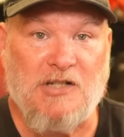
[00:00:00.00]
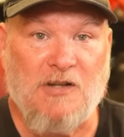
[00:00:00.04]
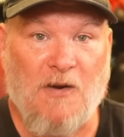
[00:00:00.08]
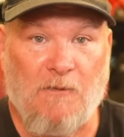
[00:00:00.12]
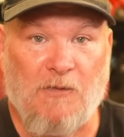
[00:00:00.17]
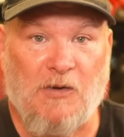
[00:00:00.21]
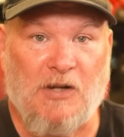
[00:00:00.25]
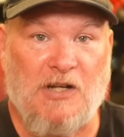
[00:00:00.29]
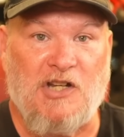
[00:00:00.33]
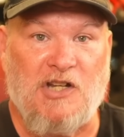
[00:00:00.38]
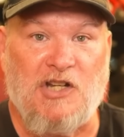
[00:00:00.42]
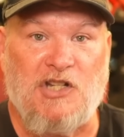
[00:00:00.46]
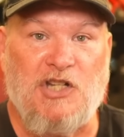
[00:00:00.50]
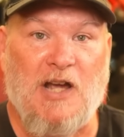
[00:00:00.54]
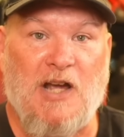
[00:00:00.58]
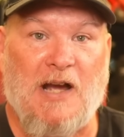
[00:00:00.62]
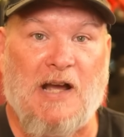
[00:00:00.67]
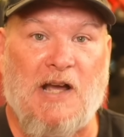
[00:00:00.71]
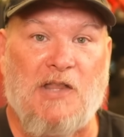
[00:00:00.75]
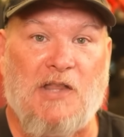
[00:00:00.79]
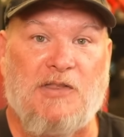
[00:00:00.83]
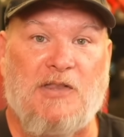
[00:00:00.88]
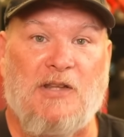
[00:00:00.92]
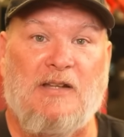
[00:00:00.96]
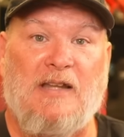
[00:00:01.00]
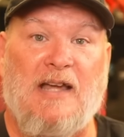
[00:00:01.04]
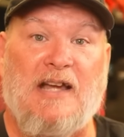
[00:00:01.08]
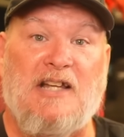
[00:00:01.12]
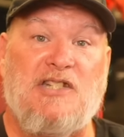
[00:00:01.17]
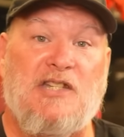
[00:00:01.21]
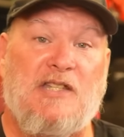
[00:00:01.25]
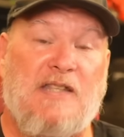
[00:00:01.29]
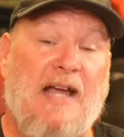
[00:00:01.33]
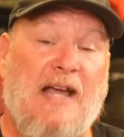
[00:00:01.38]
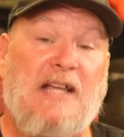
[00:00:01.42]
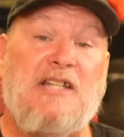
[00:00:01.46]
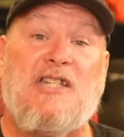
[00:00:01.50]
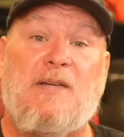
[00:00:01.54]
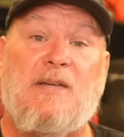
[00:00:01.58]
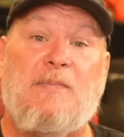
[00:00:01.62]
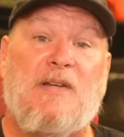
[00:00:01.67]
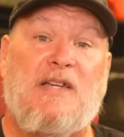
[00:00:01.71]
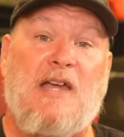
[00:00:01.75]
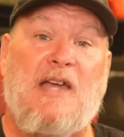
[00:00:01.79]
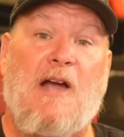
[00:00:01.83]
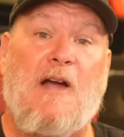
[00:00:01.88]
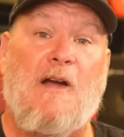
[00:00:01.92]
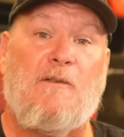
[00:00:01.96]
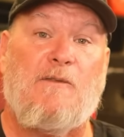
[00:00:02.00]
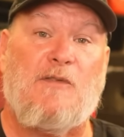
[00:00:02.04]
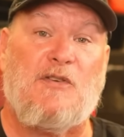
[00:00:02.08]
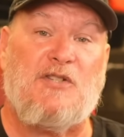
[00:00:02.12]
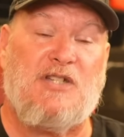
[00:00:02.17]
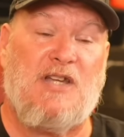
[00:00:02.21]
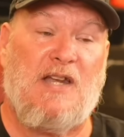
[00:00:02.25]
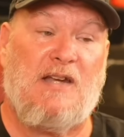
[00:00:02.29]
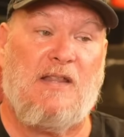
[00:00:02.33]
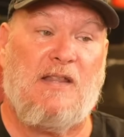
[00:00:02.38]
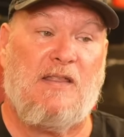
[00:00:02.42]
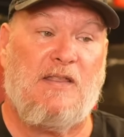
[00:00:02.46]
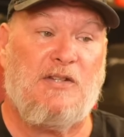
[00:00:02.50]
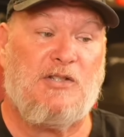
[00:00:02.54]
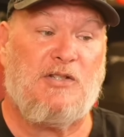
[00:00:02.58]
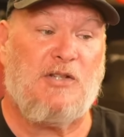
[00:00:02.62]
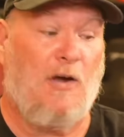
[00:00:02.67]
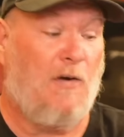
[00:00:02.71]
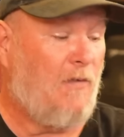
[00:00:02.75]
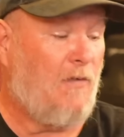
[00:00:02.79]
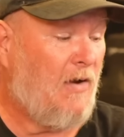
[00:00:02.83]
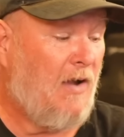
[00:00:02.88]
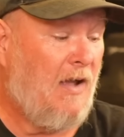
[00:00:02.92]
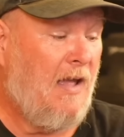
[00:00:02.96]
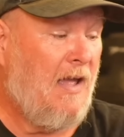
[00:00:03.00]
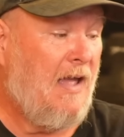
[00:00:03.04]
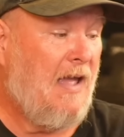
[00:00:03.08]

Don't forget to check out the links. Thanks to Makera for sending this over.